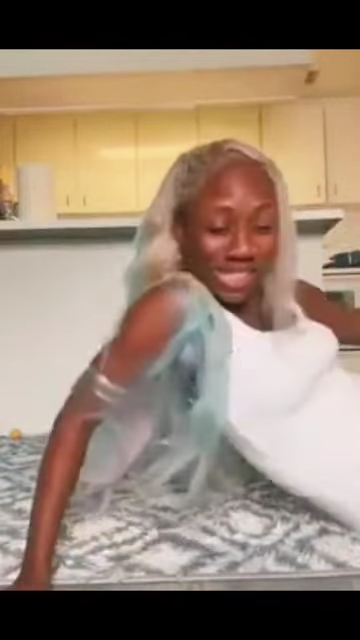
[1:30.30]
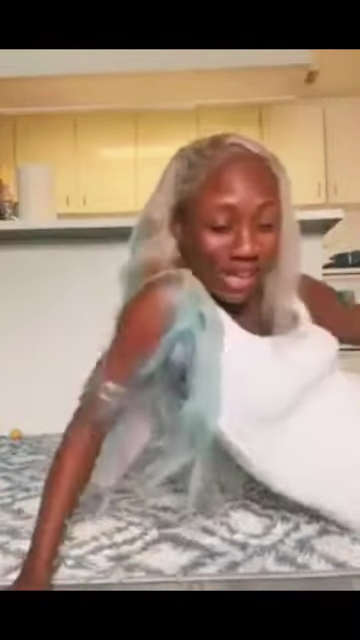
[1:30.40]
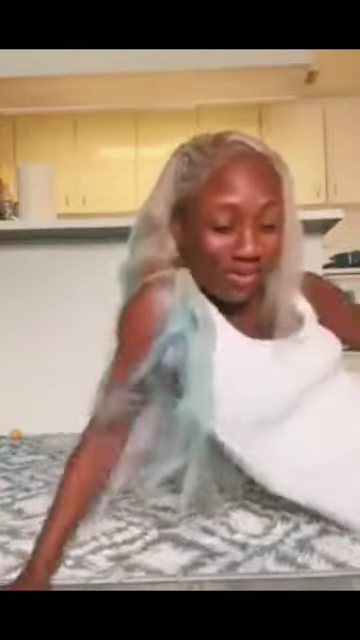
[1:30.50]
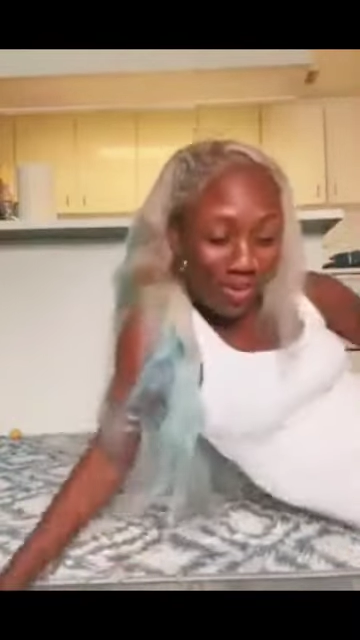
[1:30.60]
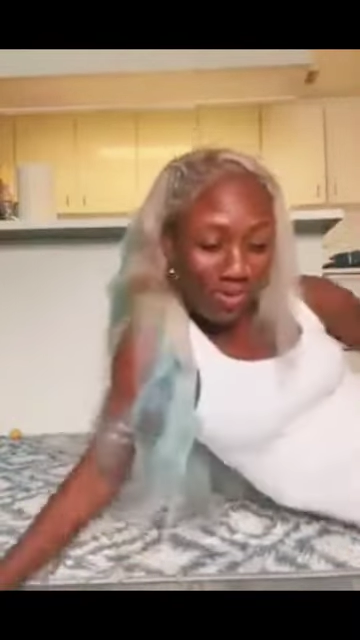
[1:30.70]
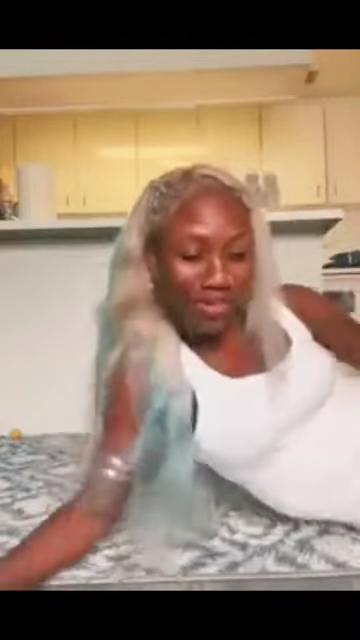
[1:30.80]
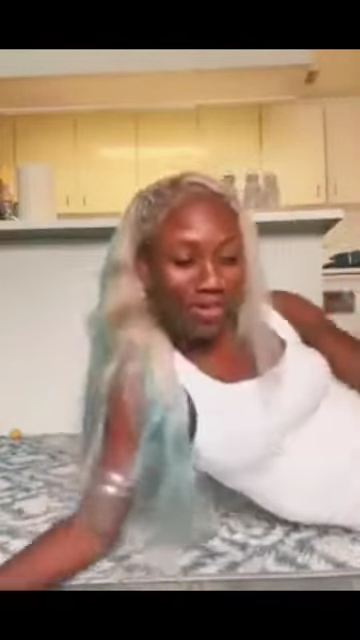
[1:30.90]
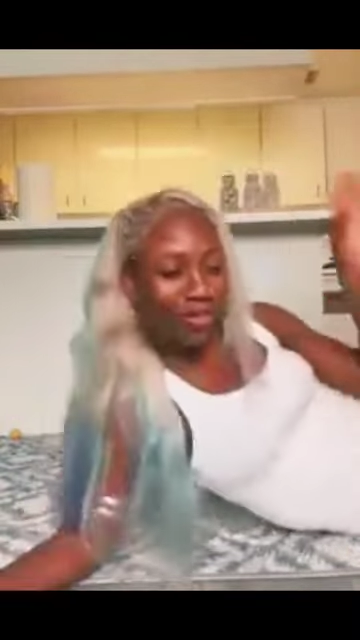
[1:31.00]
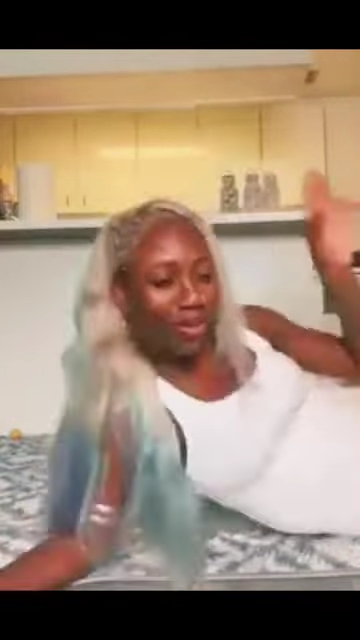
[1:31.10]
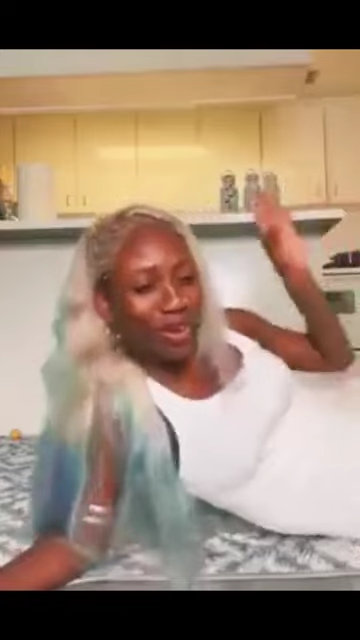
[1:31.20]
Take me
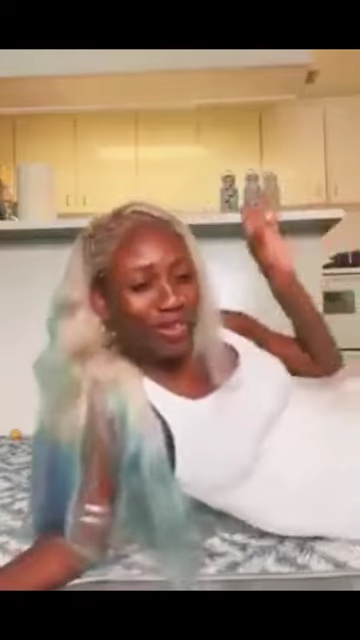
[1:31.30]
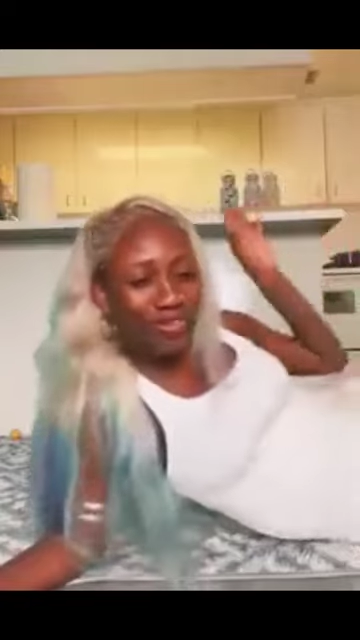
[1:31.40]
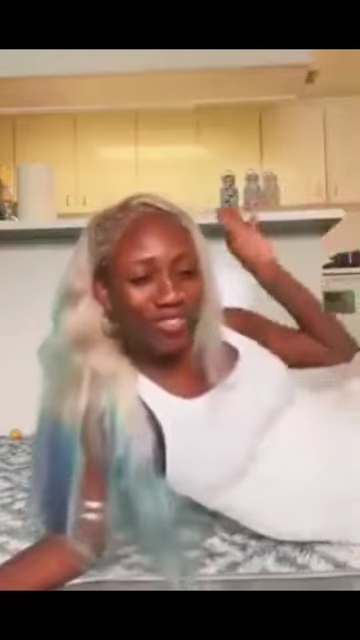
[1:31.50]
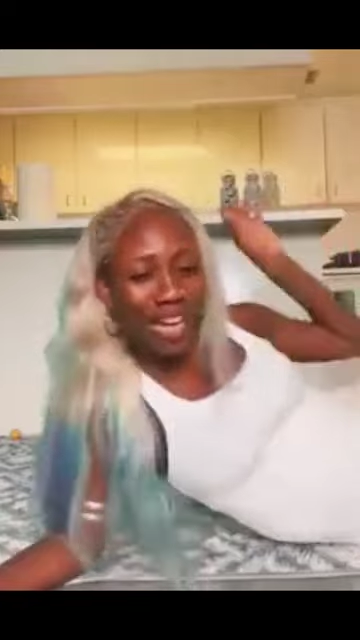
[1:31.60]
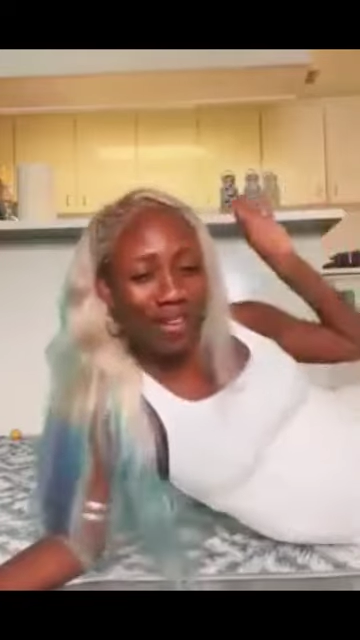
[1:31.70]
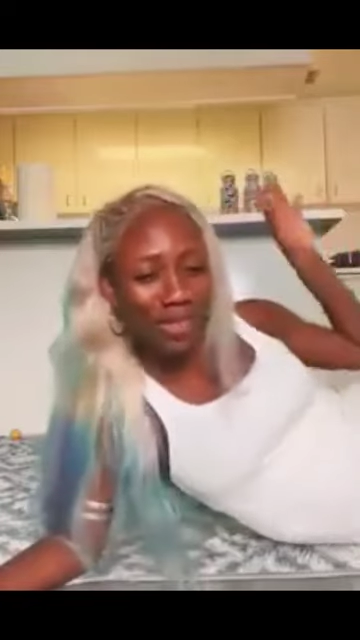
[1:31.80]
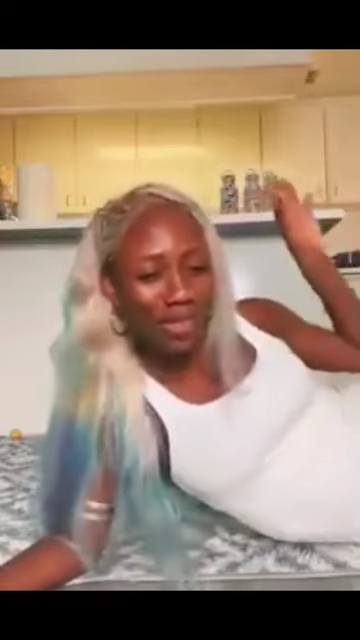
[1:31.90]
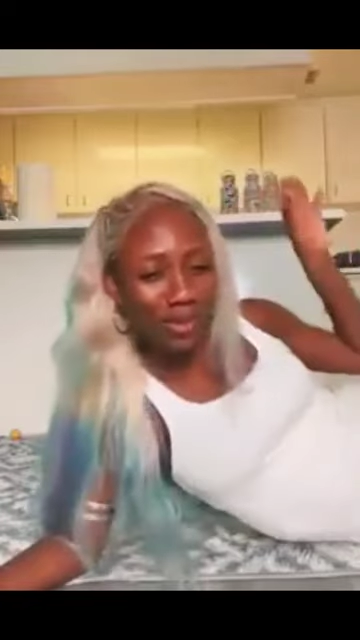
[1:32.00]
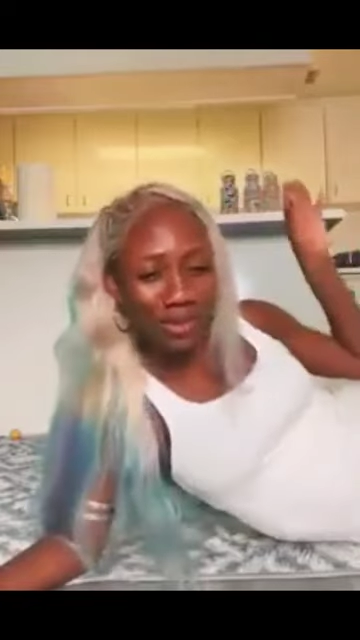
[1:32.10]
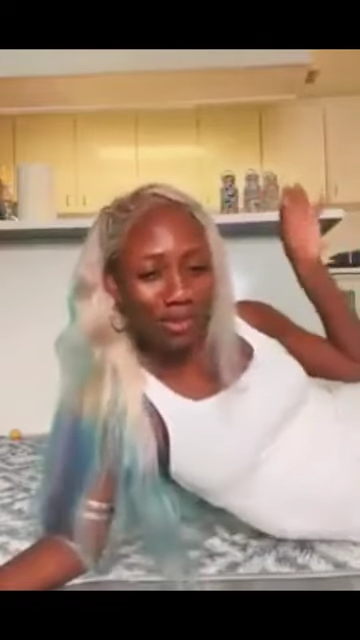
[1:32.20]
around the world. Fly me
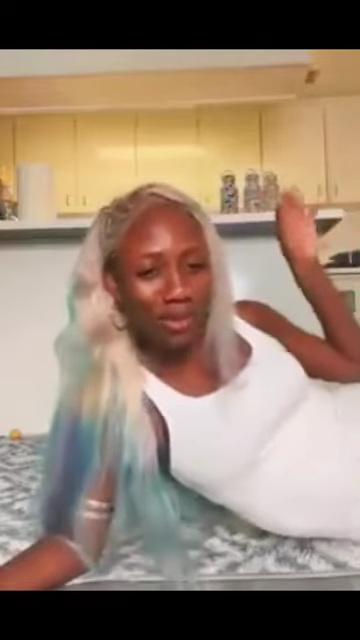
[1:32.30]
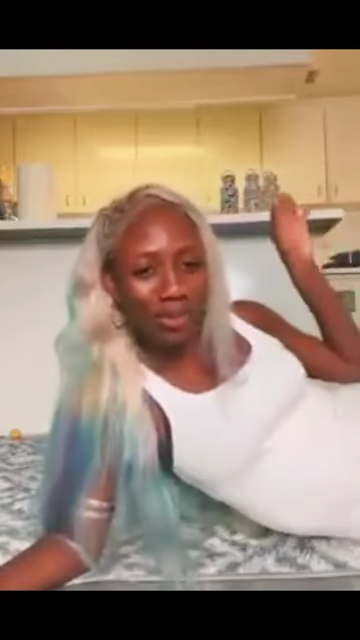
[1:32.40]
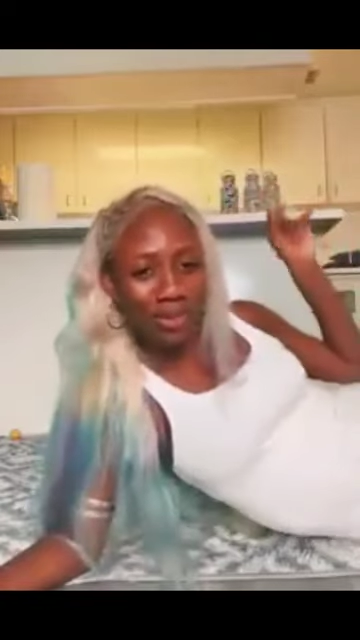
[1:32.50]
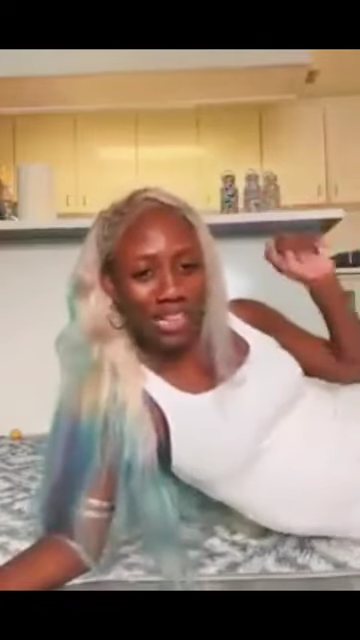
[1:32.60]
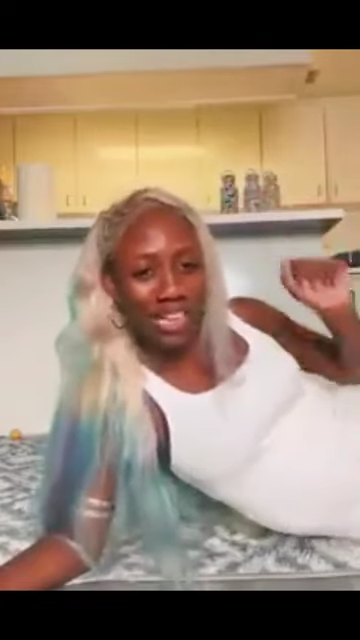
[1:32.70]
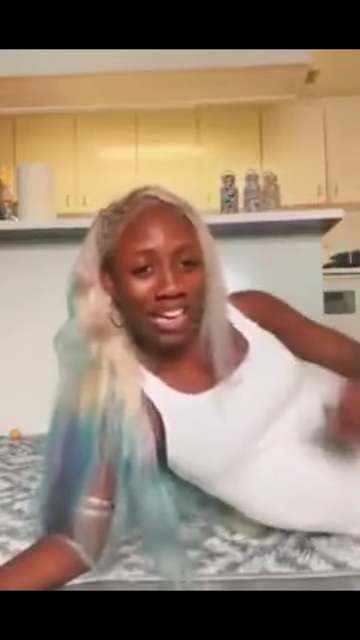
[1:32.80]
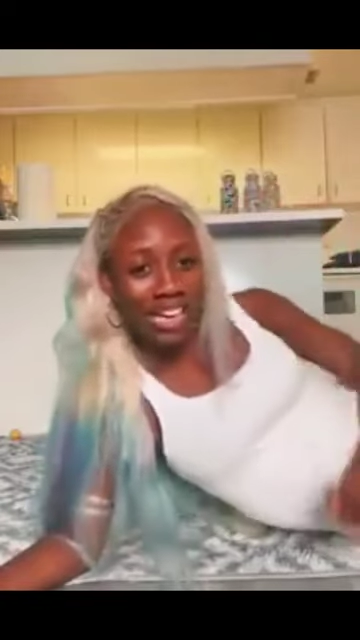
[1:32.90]
to the moon.